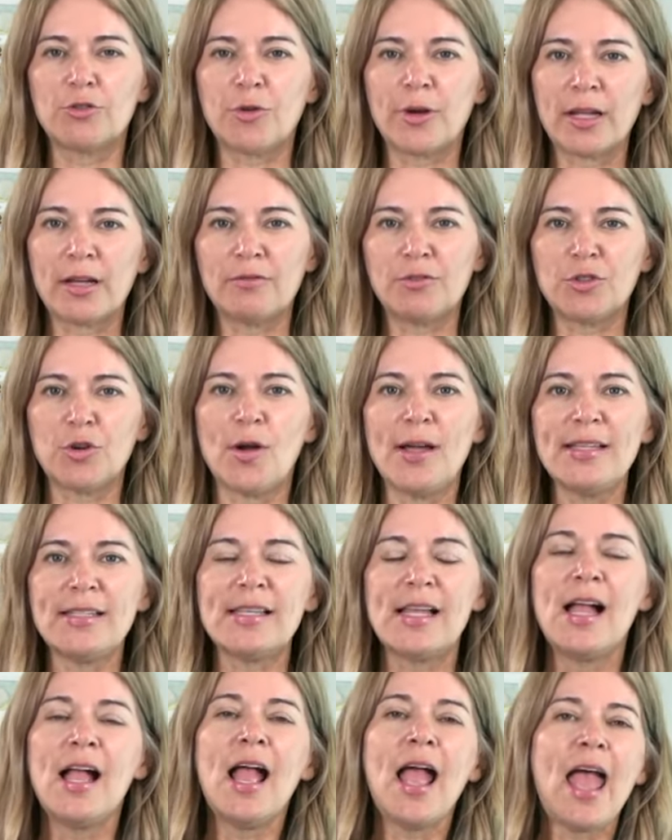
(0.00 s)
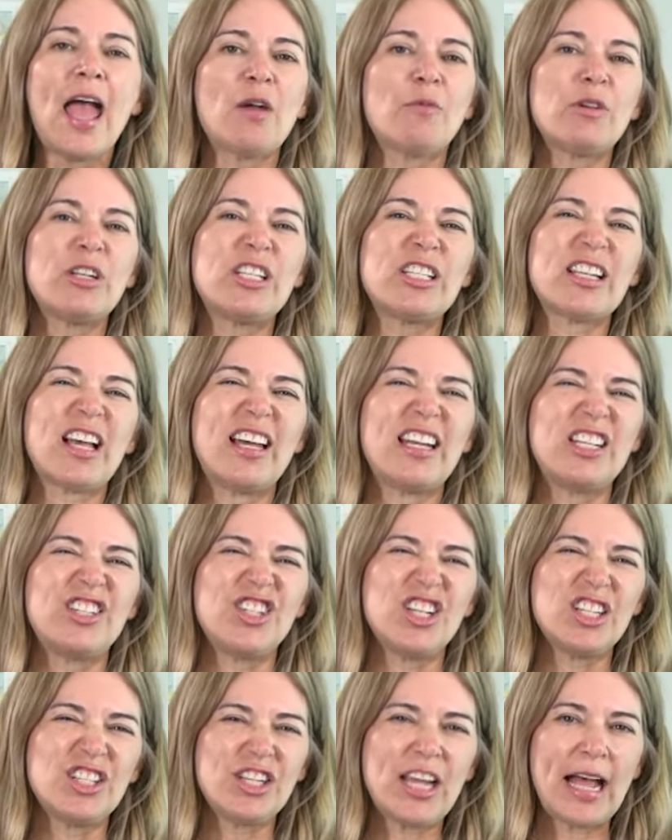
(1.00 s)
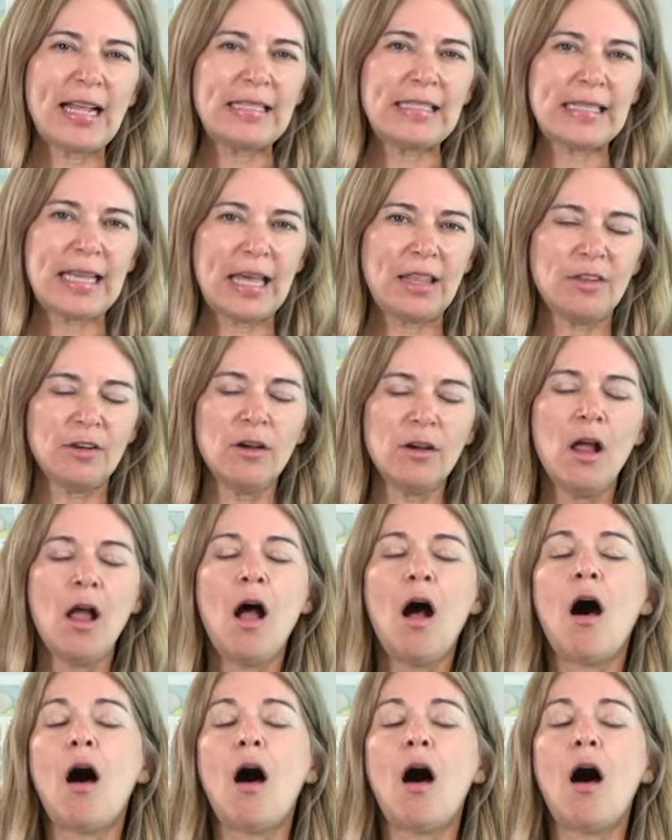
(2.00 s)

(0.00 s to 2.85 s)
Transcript: drink of choice and we just kind of chit chat together.